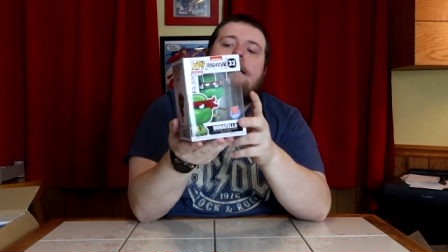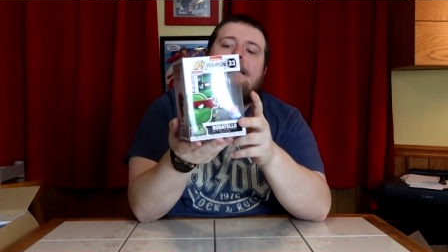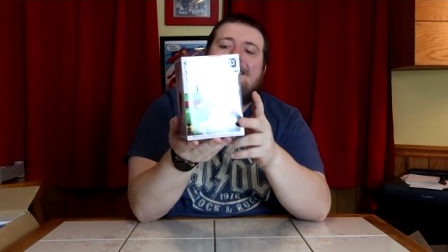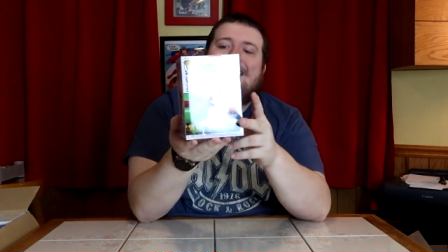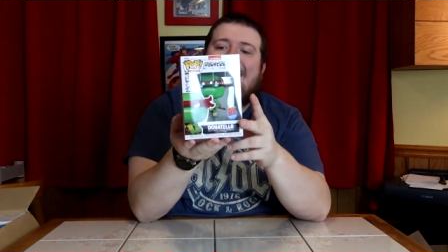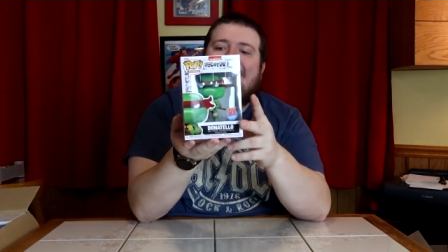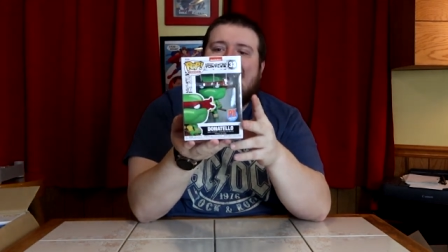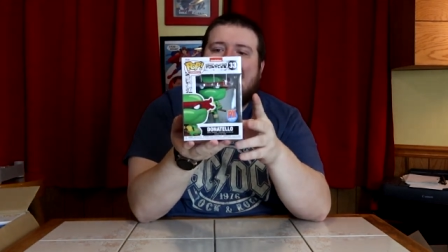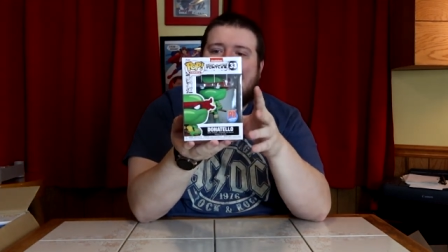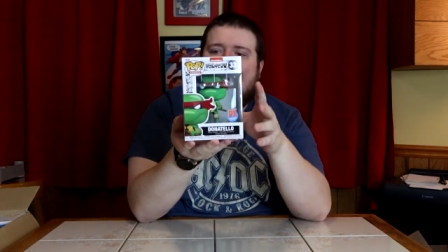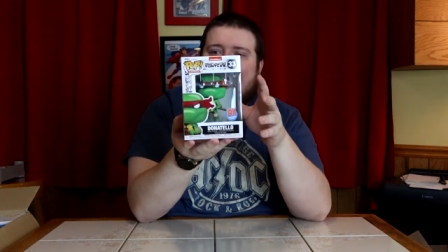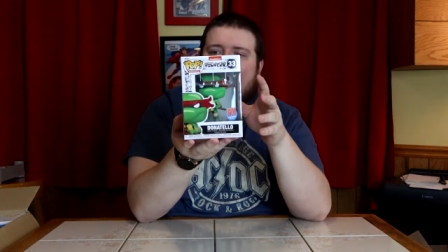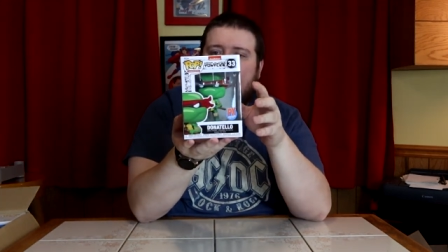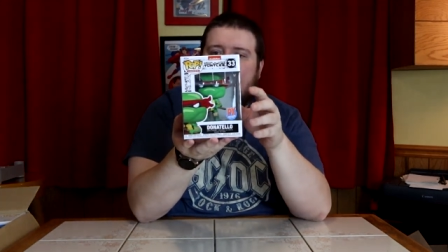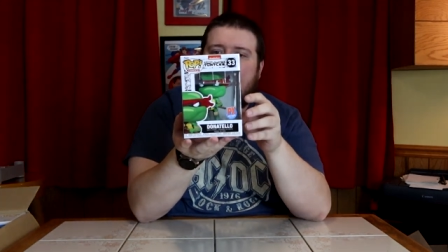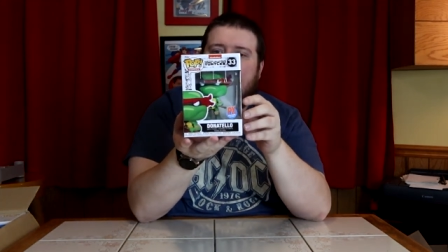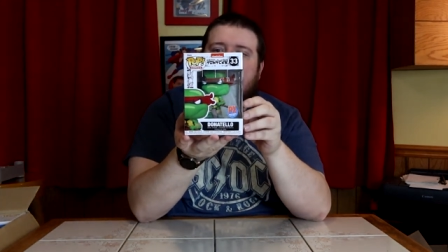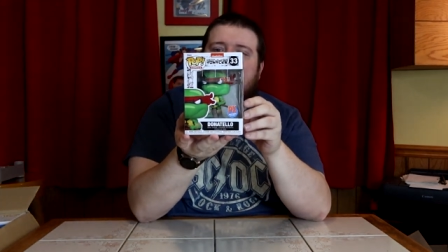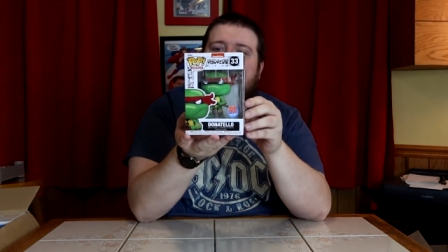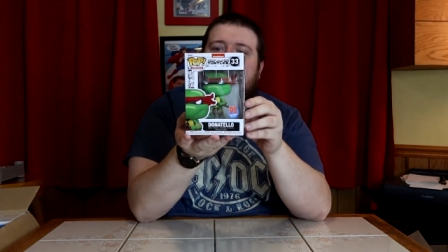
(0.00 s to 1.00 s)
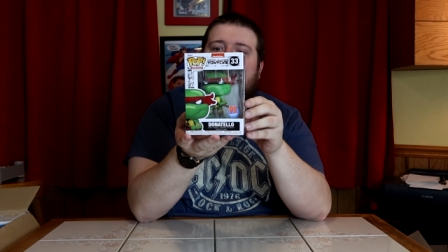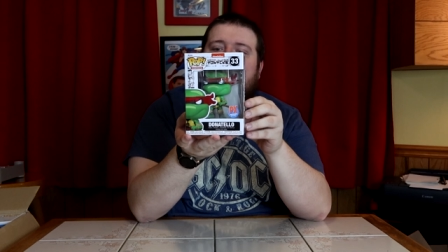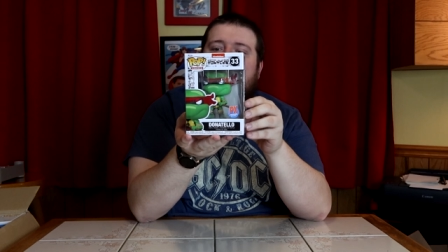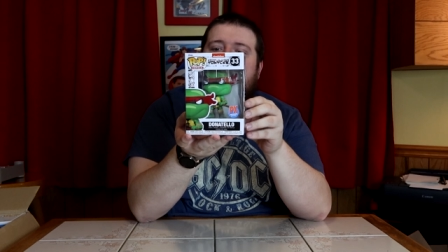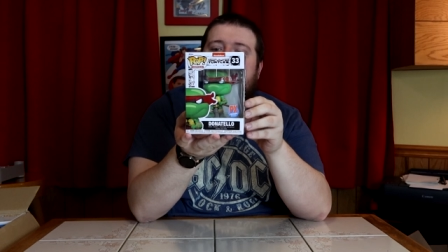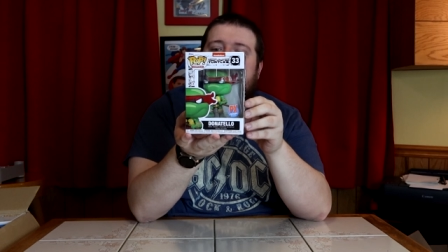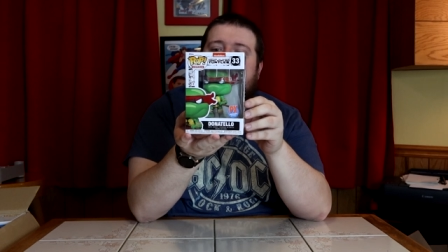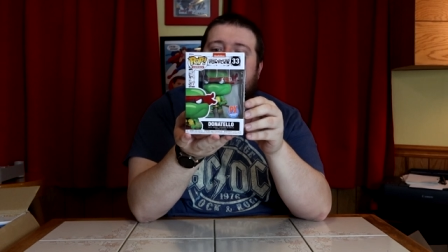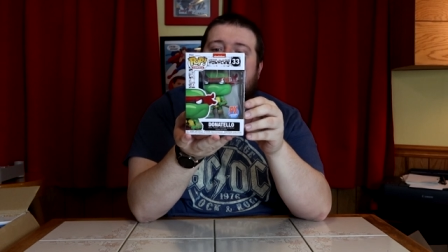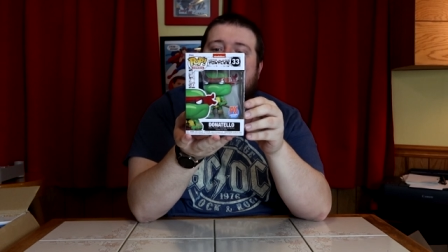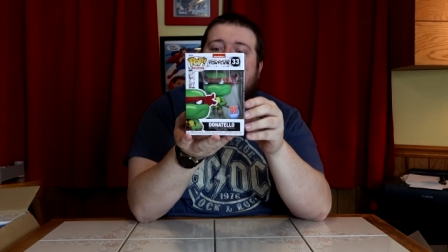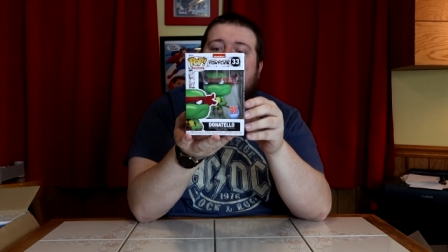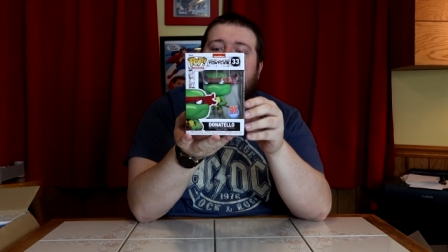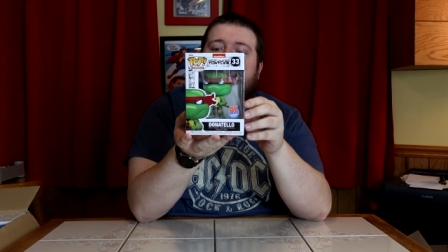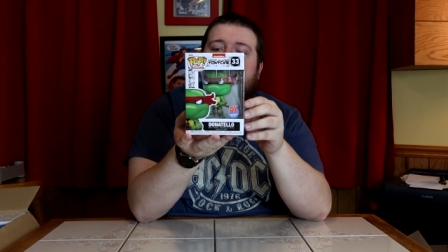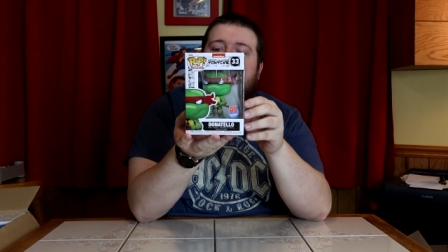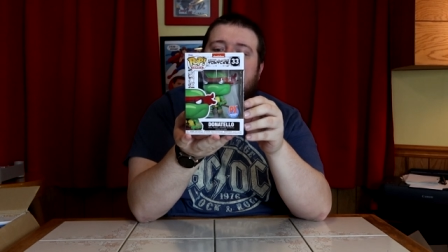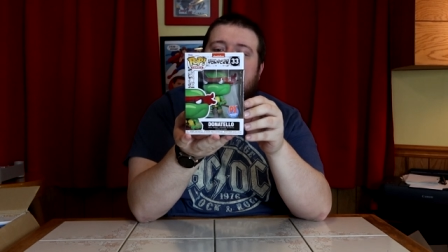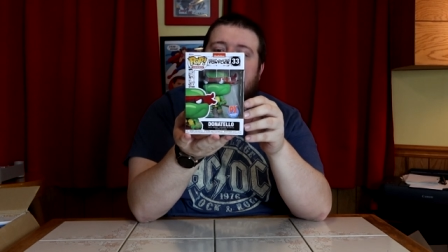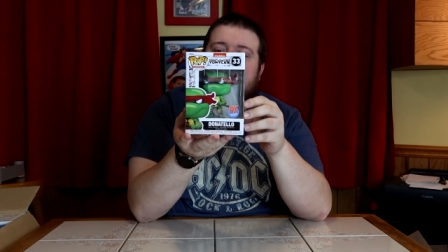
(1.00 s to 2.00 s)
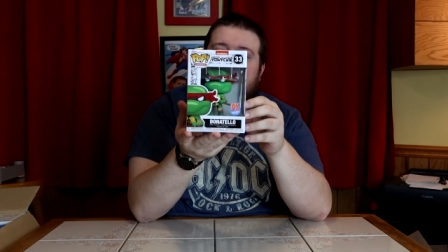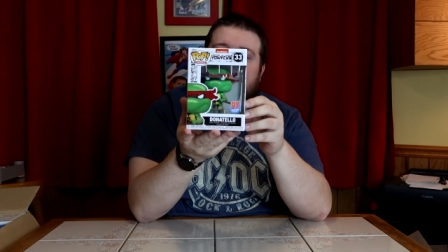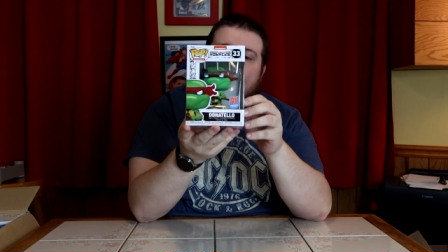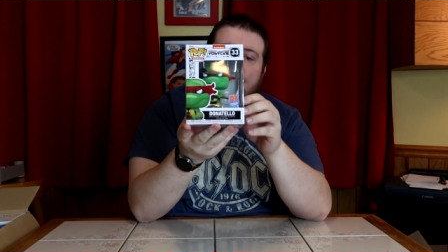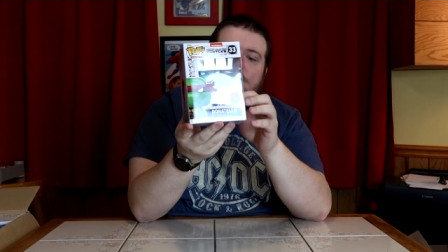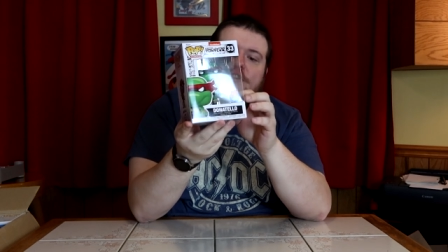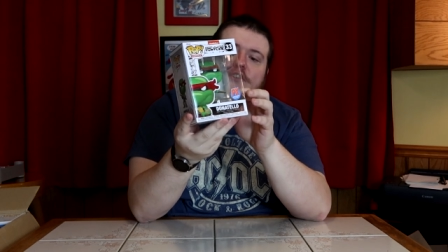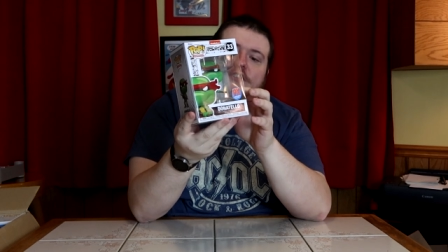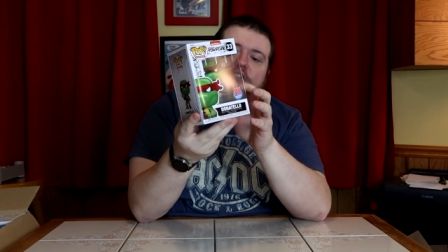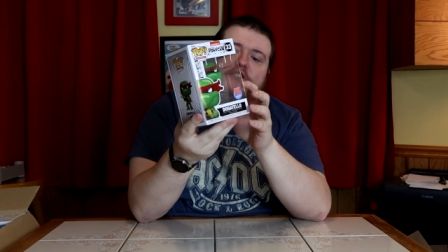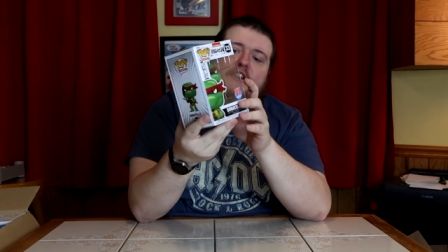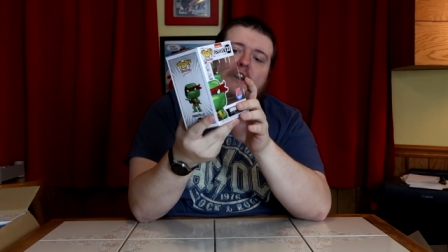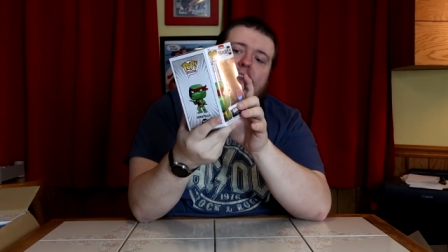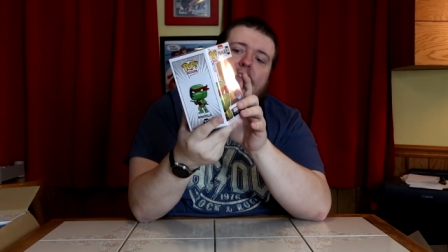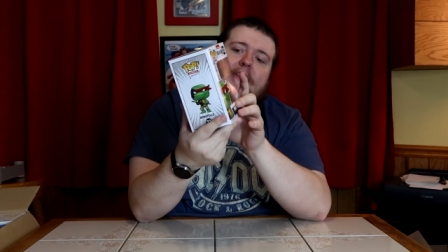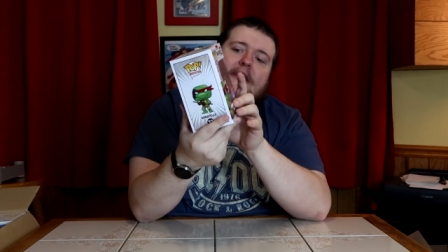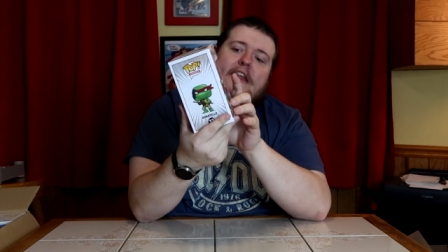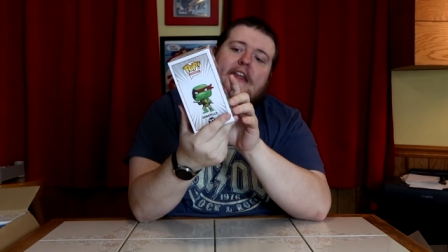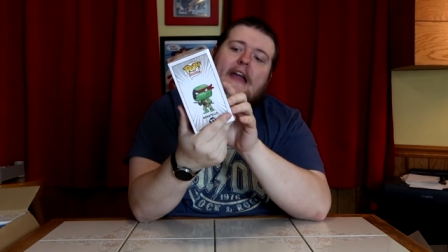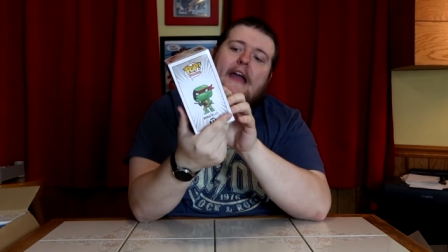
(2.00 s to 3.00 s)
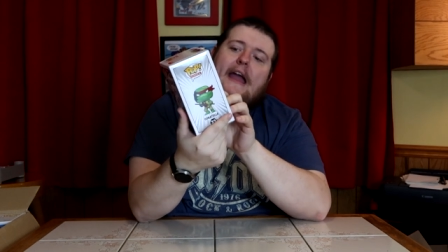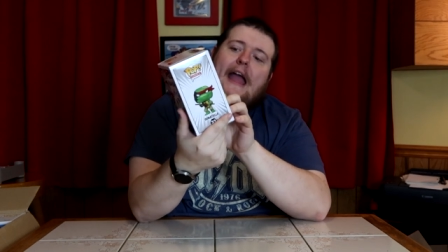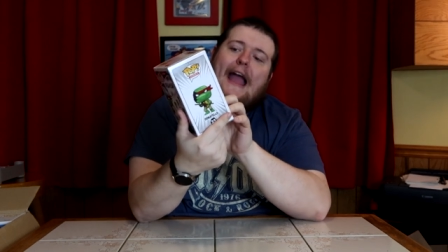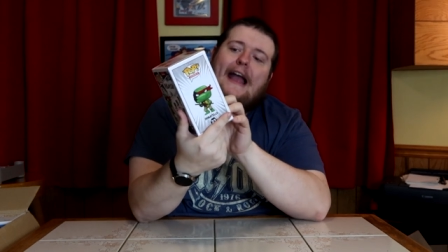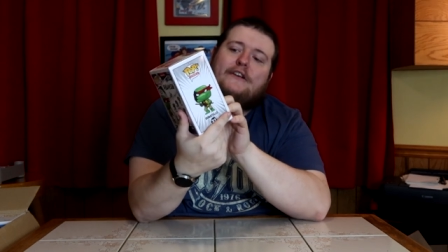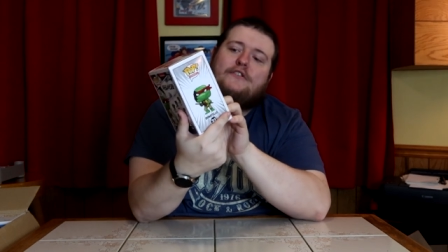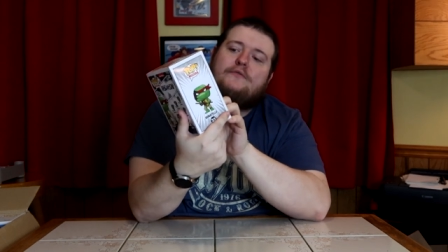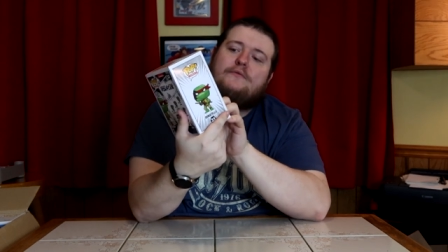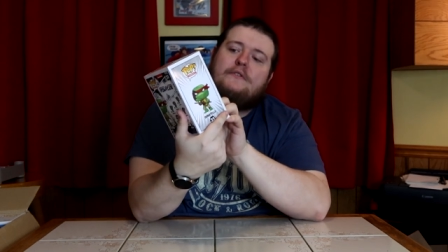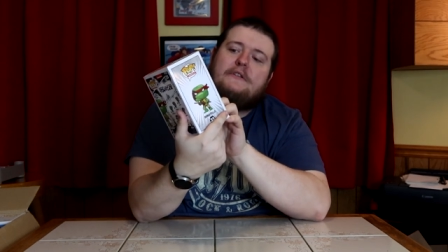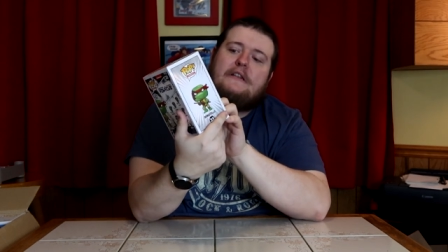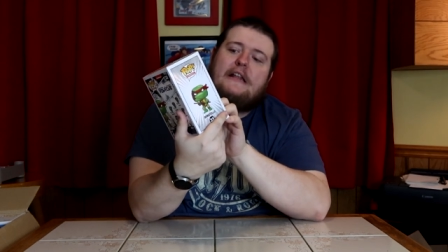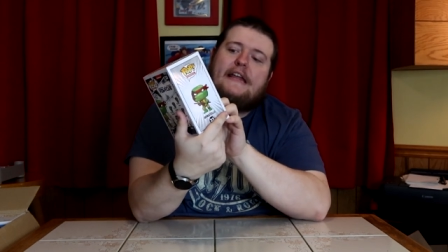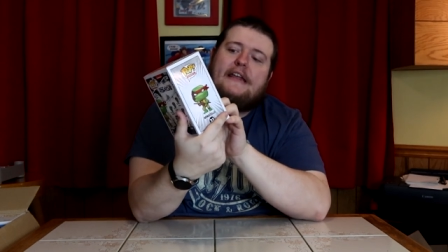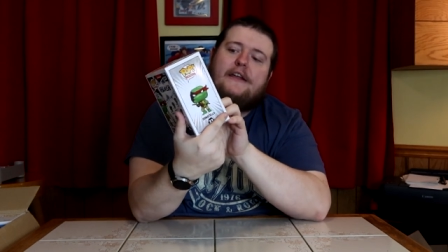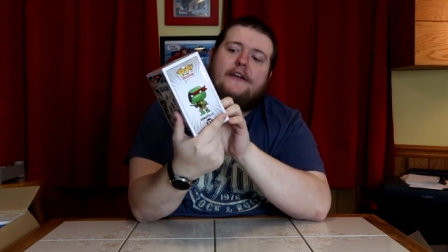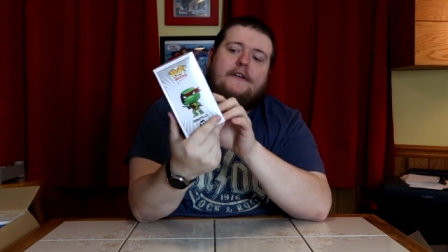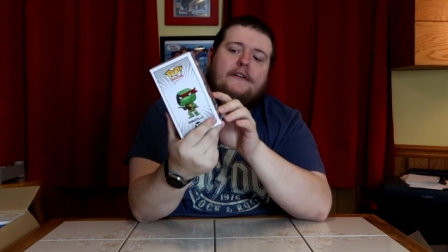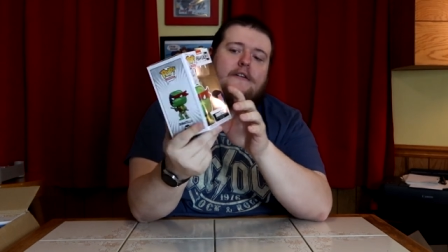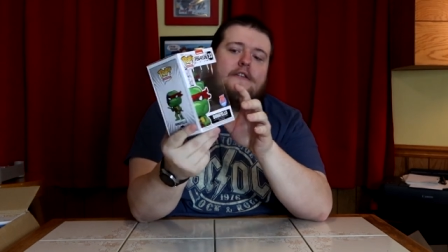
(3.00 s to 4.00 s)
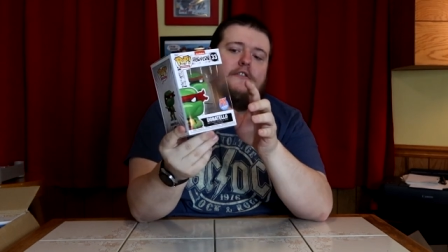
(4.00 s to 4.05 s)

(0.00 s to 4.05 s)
Donatello from the Teenage Mutant Ninja Turtles, done in the actual, like,